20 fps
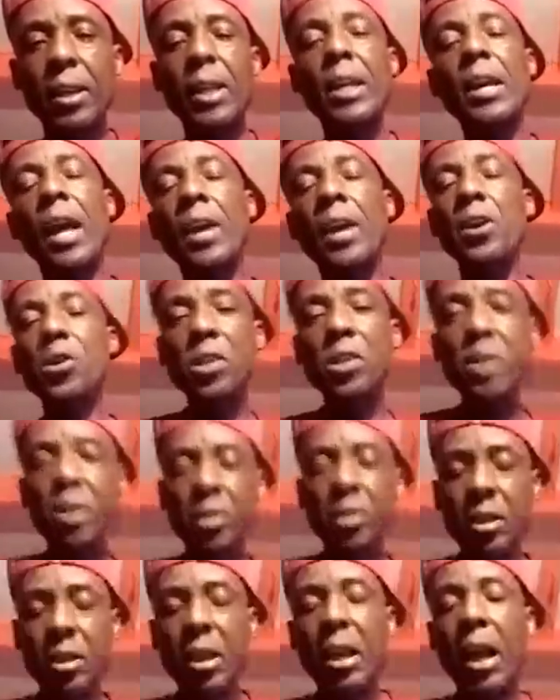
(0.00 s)
And you see
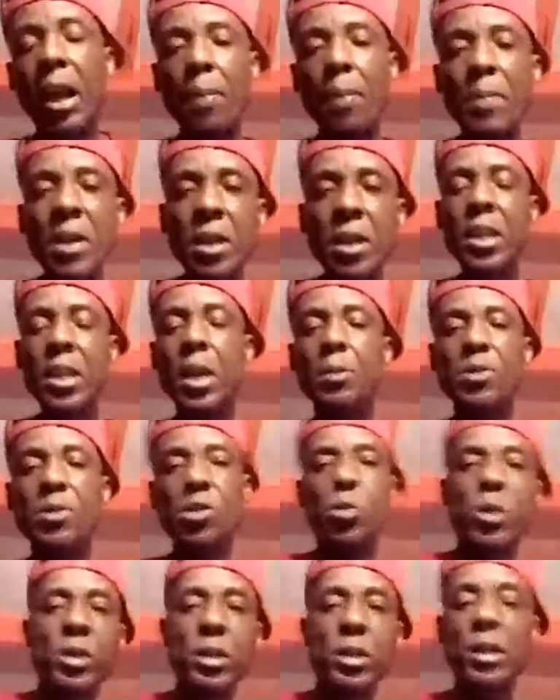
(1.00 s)
here. I mean name
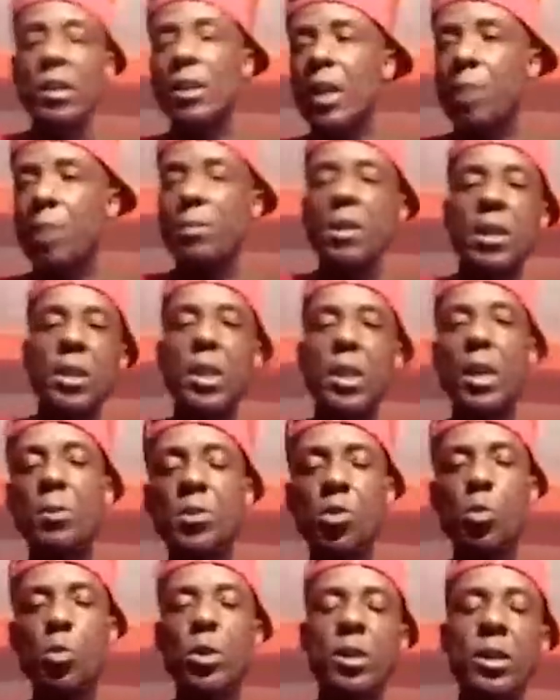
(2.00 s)
Squiddly, I mean name
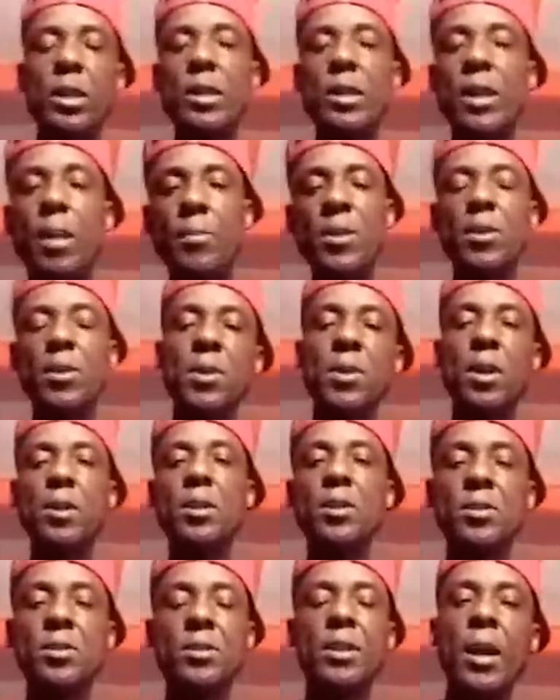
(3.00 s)
Squiddly, I mean we're
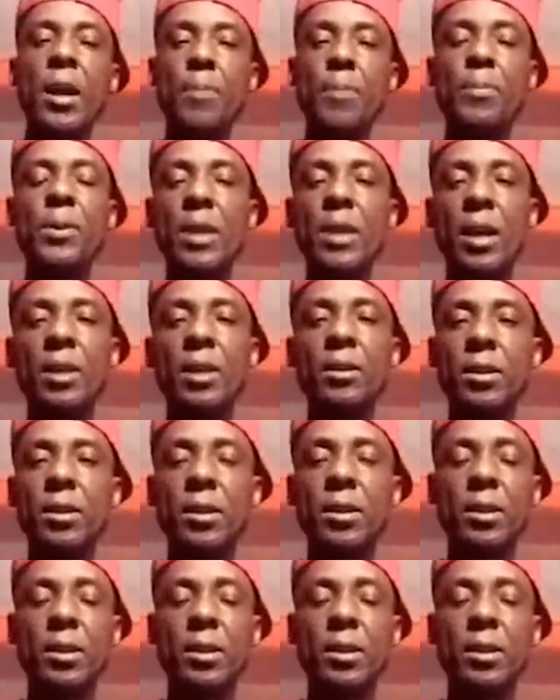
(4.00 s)
this scorpion.